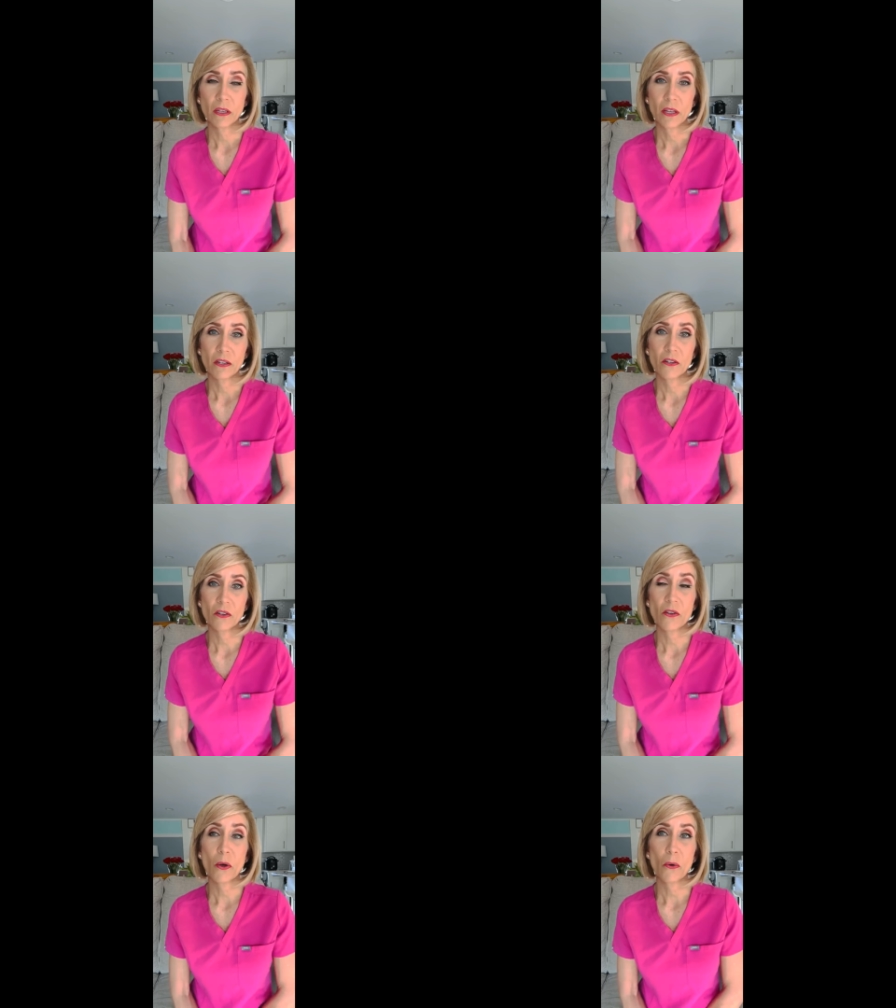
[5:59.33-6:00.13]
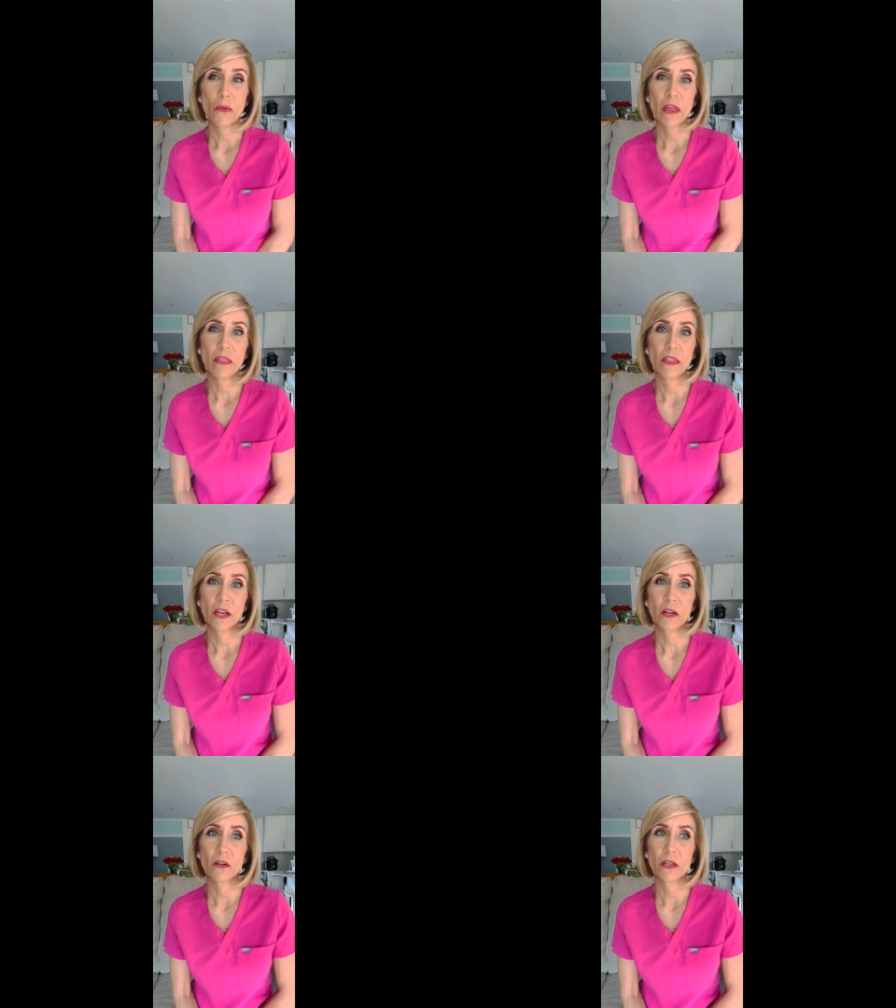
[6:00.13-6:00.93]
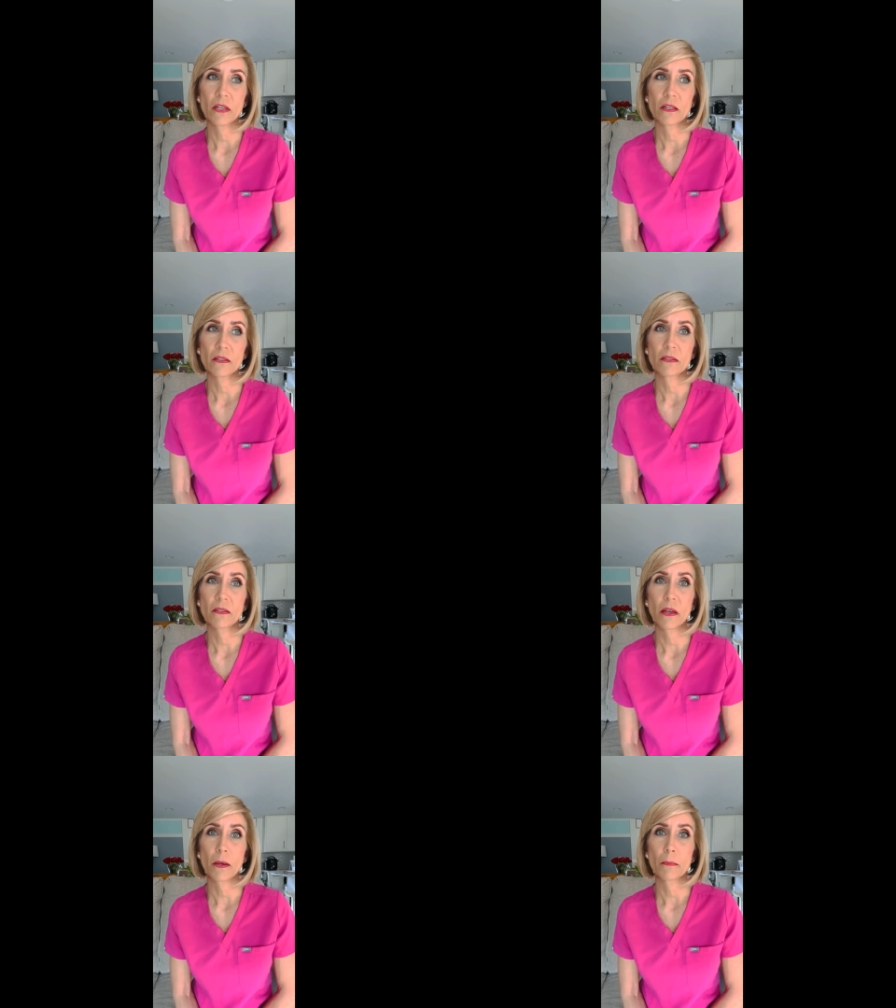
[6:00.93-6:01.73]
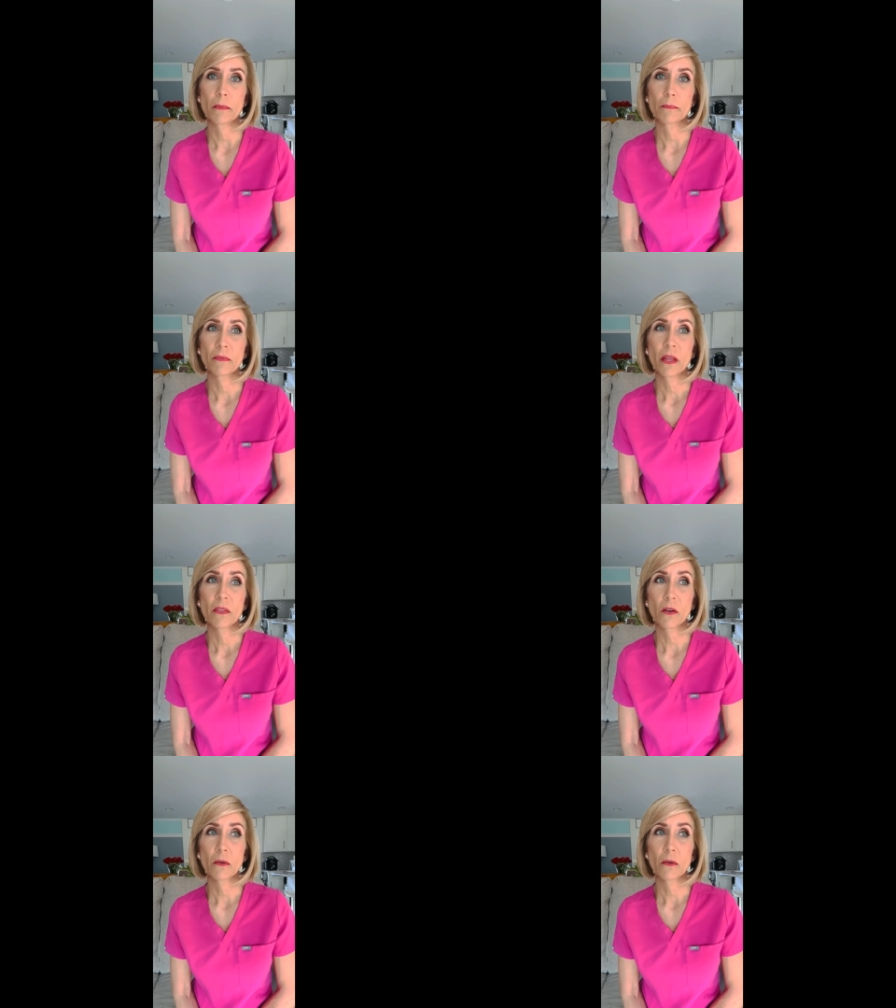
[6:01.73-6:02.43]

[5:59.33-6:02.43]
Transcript: Did you know that there is, um, they're